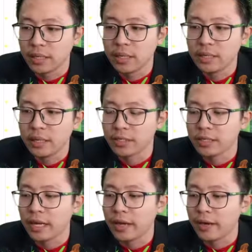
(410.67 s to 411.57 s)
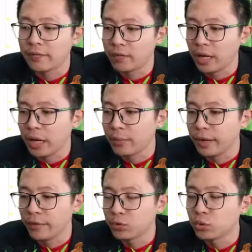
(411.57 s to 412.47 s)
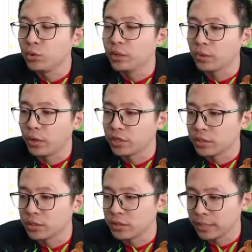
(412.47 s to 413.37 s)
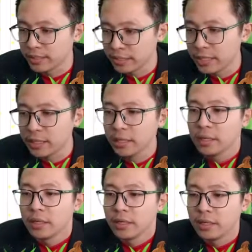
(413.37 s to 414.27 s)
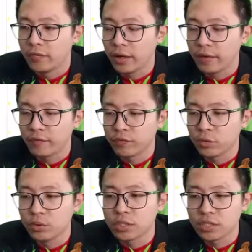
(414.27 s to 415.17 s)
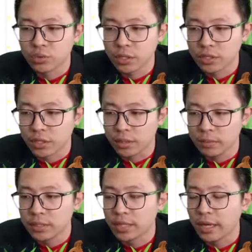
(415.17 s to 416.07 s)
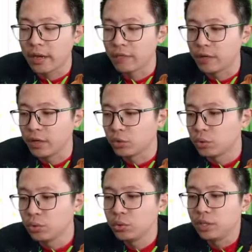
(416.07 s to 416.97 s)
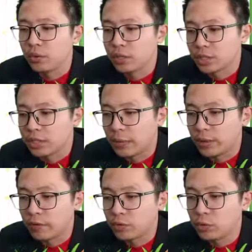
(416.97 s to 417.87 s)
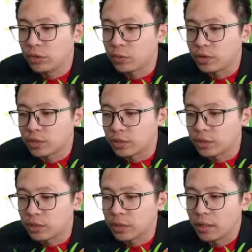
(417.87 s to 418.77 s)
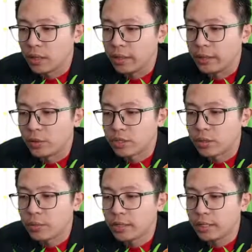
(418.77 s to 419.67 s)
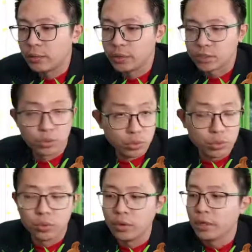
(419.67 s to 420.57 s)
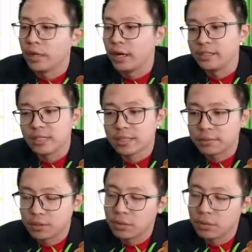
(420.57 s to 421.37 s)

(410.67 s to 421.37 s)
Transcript: actually I will have two equations. You understand? If I have two situations, means I have two equation. I will have two equation, equation 1 and equation 2. I just substitute.